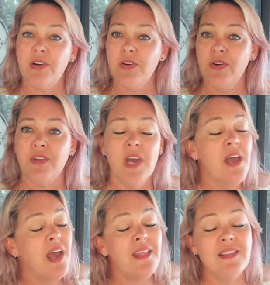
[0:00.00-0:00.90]
on earth,
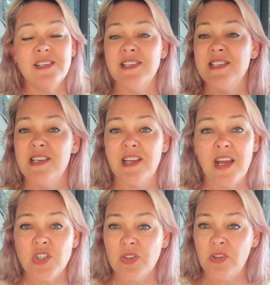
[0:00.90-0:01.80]
and this is the
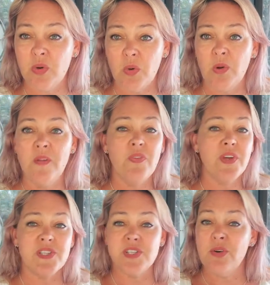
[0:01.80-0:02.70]
natural law
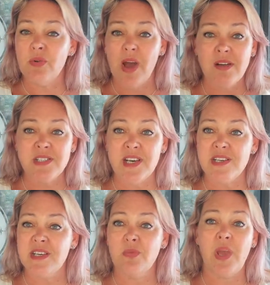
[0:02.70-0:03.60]
that surrounds
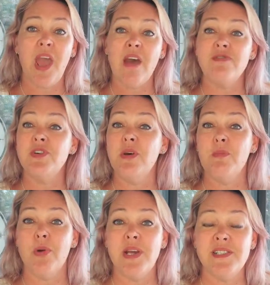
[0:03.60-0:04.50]
us, and we have to
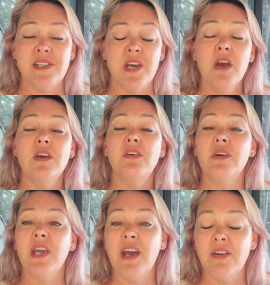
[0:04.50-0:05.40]
embrace it. You
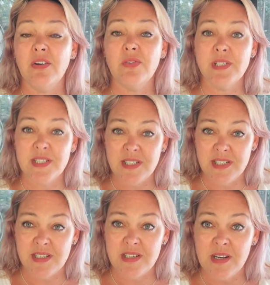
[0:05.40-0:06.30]
cannot
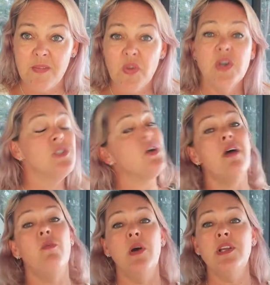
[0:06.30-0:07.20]
resist it. So
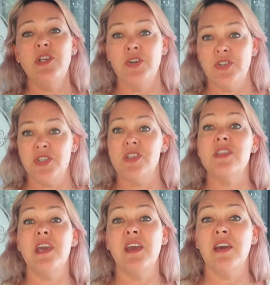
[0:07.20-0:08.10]
I want you to
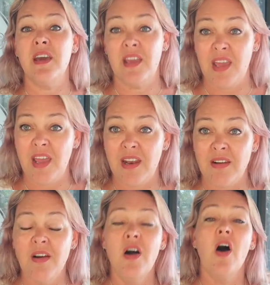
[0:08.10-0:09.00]
think
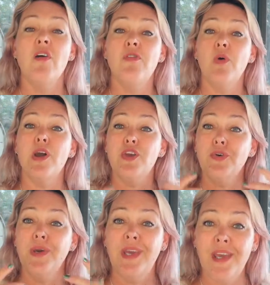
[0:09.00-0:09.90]
again of what you
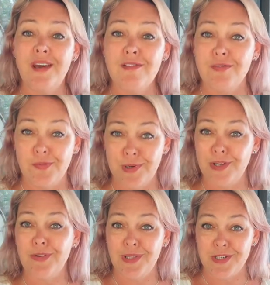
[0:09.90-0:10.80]
give when
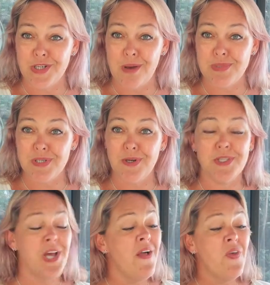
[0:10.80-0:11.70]
you're in the job
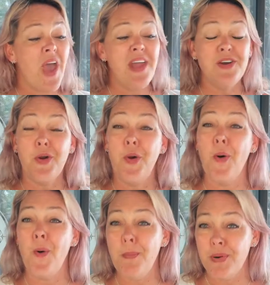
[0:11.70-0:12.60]
search. And a
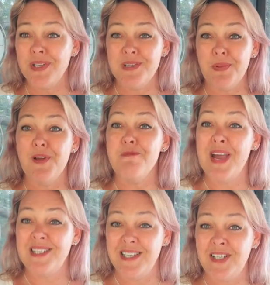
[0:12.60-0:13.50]
core principle of
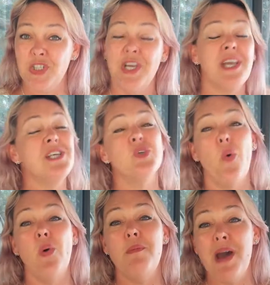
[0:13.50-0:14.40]
my teaching is
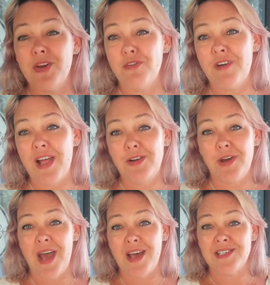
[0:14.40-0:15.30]
all about your value
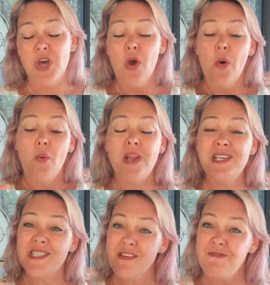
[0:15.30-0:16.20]
adds. What
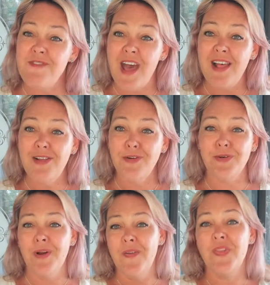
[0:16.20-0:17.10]
is the
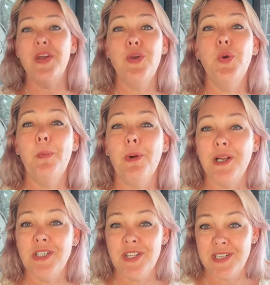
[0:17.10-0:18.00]
value that you
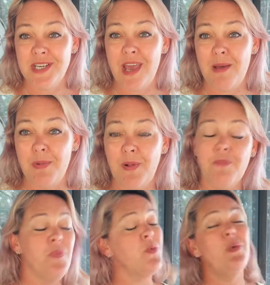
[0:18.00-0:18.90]
bring to the table?
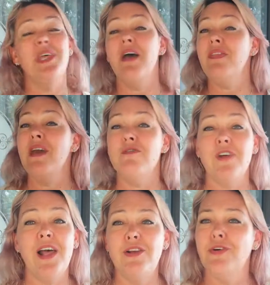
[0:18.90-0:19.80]
Without that
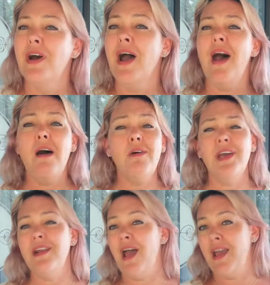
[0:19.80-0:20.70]
value, how
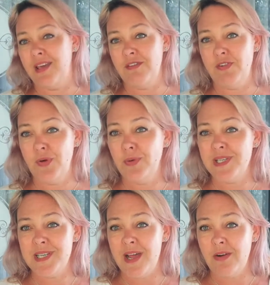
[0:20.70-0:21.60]
can I give you a
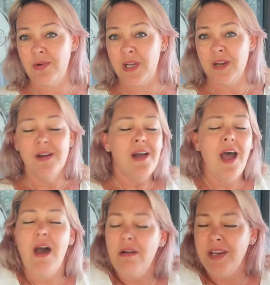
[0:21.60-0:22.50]
salary?
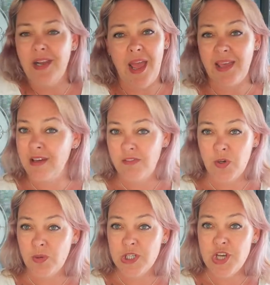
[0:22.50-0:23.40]
How can I give
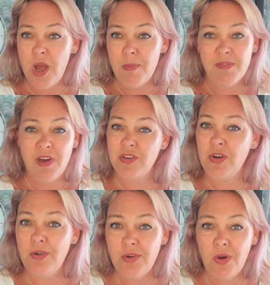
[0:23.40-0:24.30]
you a job if I
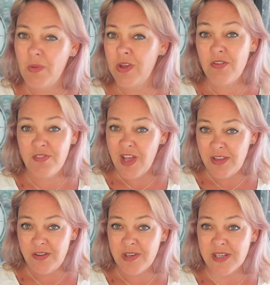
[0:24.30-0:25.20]
don't know what your
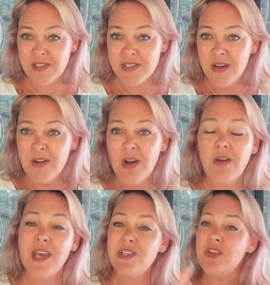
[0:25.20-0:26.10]
value is?
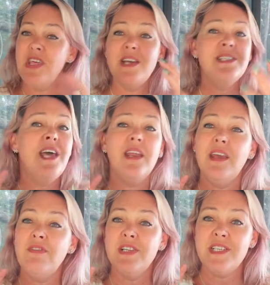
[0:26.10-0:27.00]
Okay, so there's that
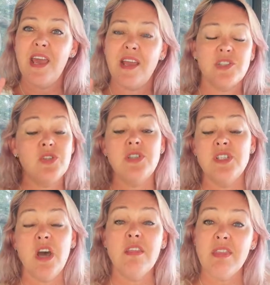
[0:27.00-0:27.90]
give and take. So
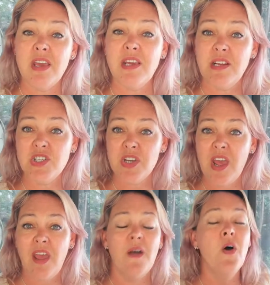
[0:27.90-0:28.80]
start thinking
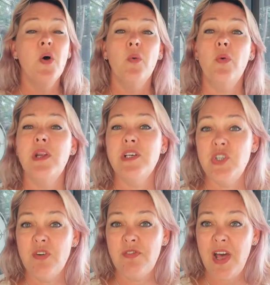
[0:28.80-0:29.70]
today what is
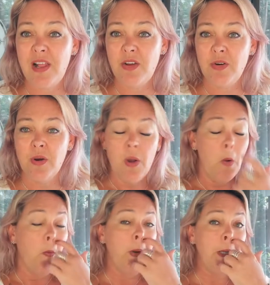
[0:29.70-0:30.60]
your value?
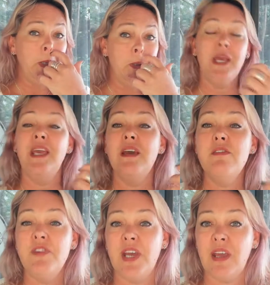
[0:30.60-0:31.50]
What are you
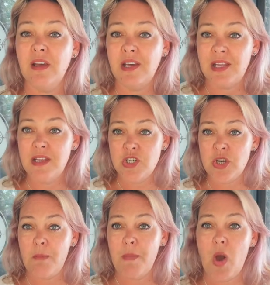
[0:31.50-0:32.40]
giving in the
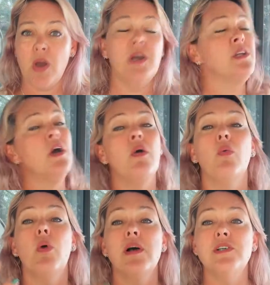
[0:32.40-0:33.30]
job market
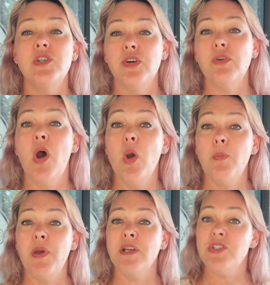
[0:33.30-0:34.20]
whilst you're
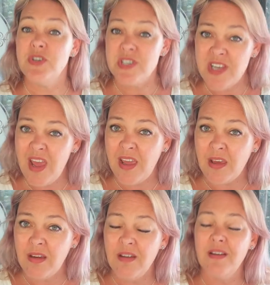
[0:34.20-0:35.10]
hoping to
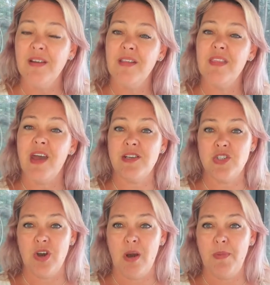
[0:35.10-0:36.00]
take that
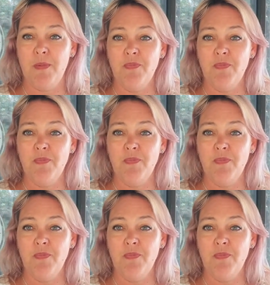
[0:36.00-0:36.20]
job?